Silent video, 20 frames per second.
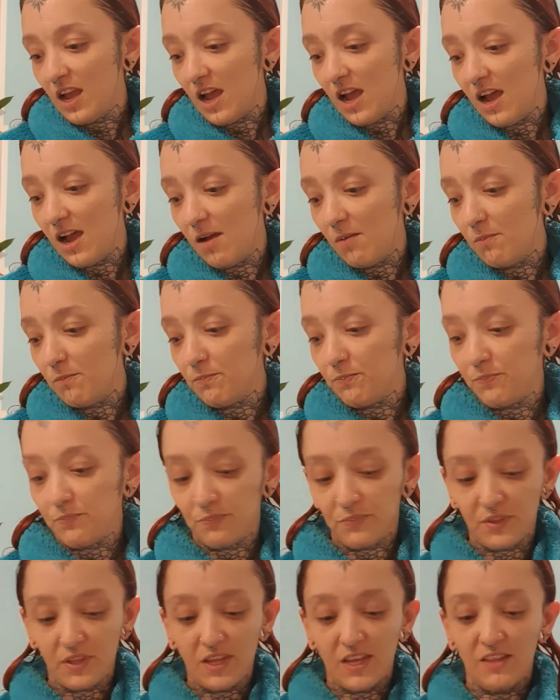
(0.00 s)
And
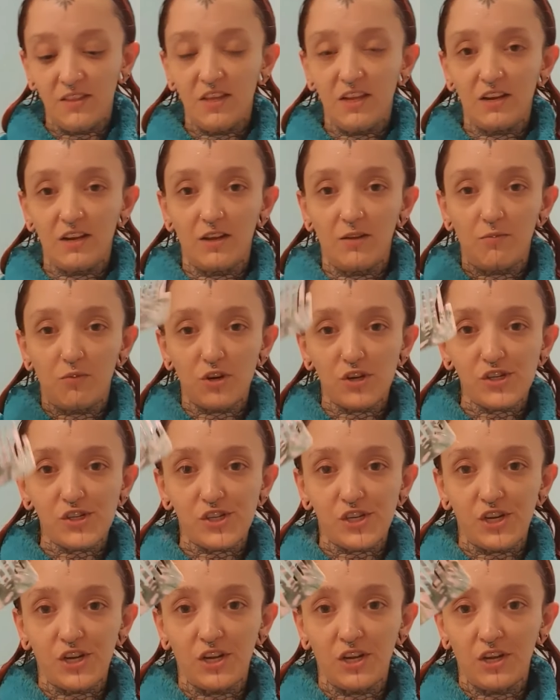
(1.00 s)
then I
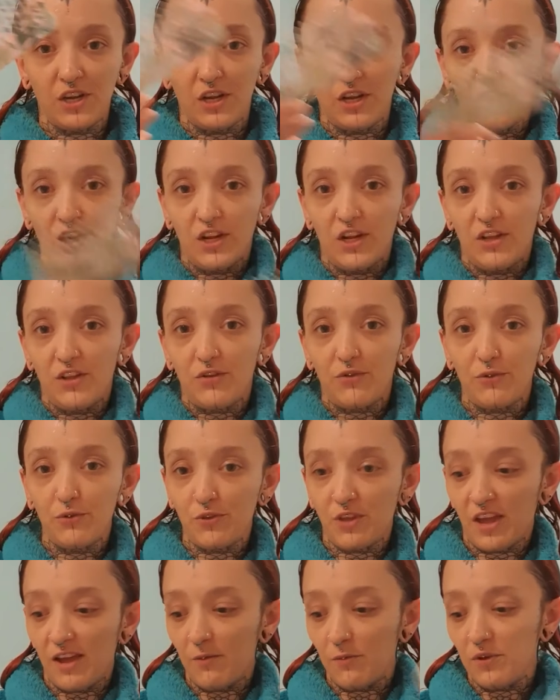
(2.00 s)
brushed
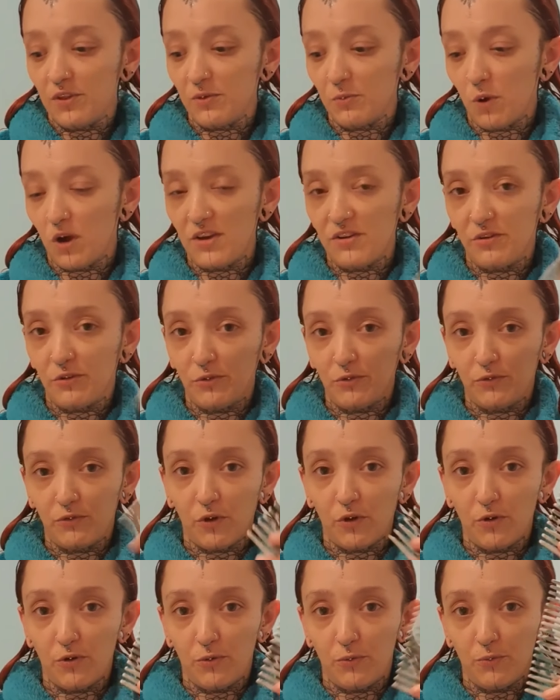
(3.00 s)
through that with a wide tooth
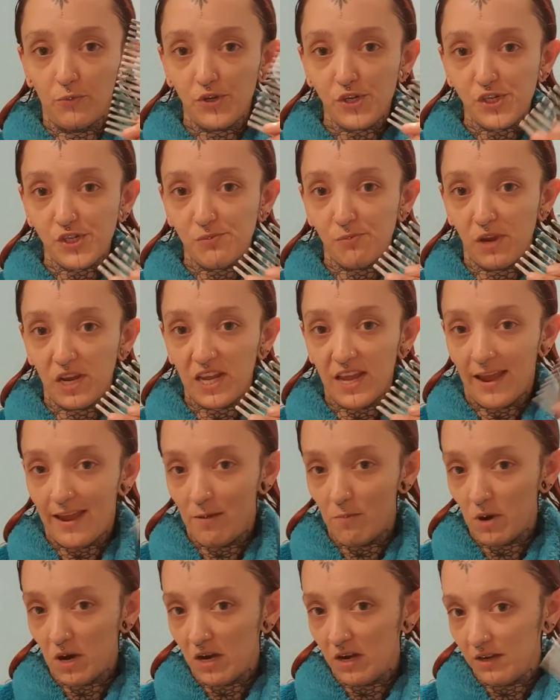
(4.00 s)
comb, which is my
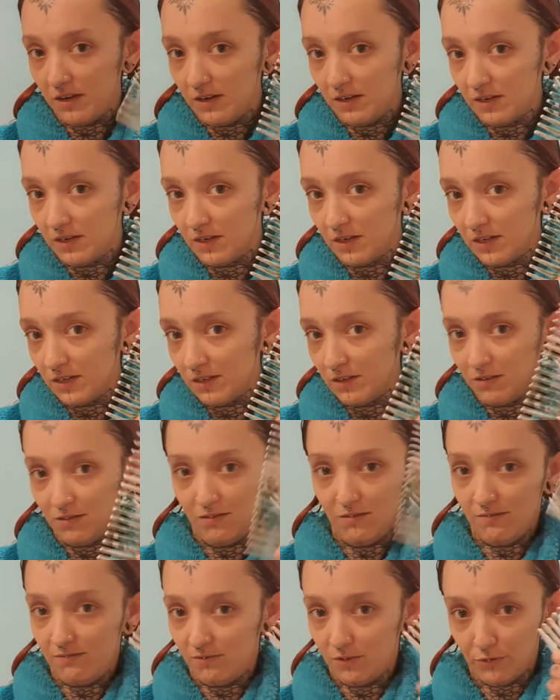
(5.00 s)
Kmart
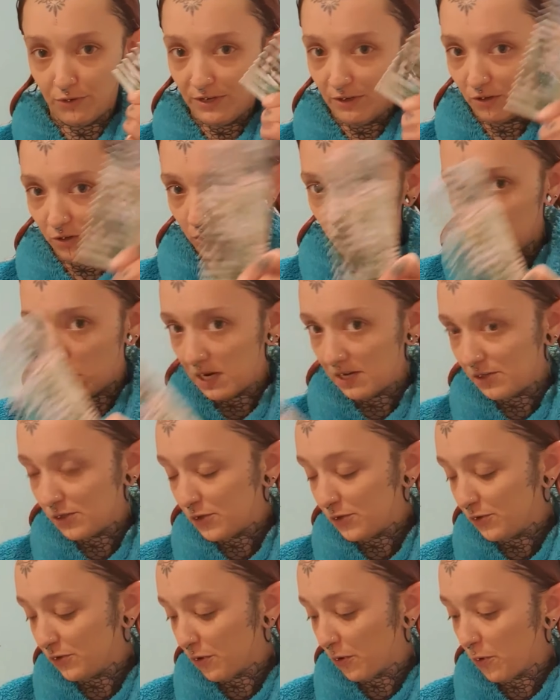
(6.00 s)
$3 wide
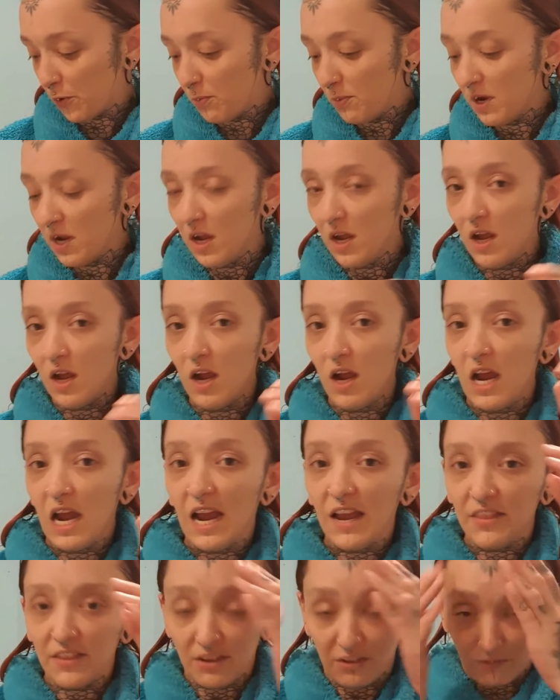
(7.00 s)
tooth comb.
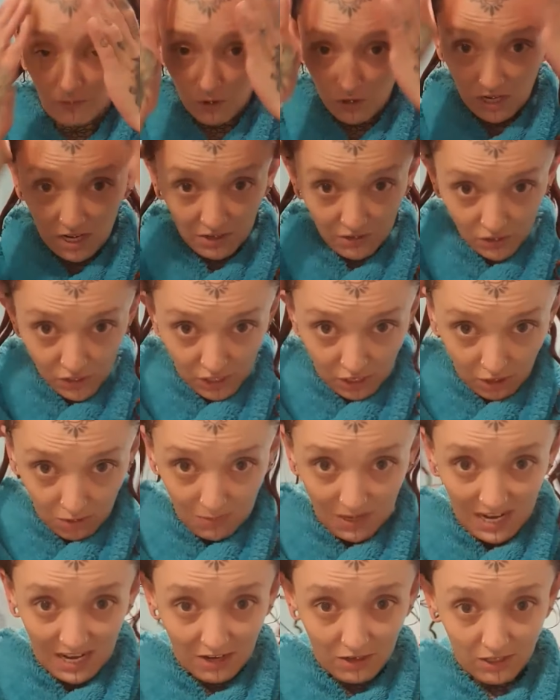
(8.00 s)
And then I've got now the shower.
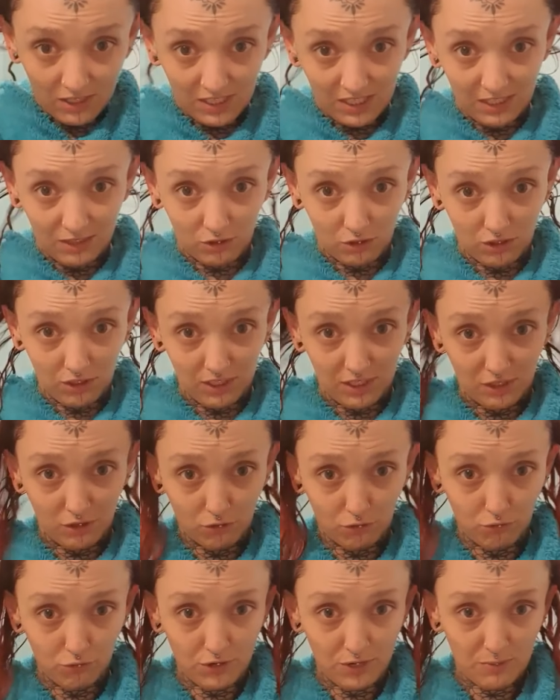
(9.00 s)
My hair is literally
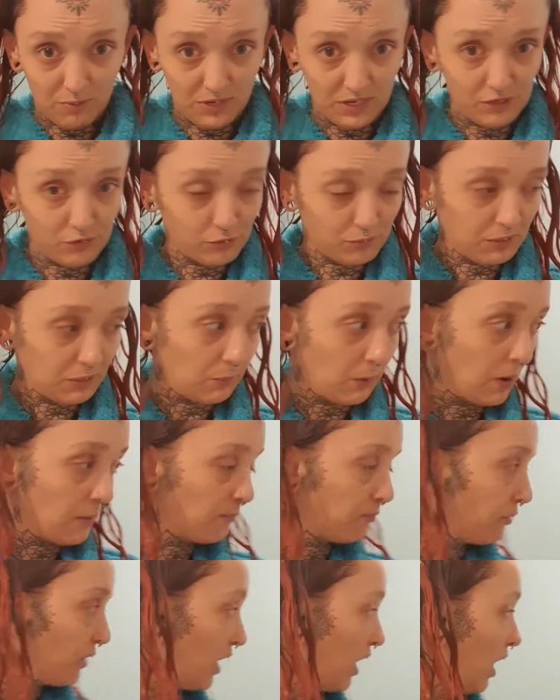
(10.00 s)
dripping wet.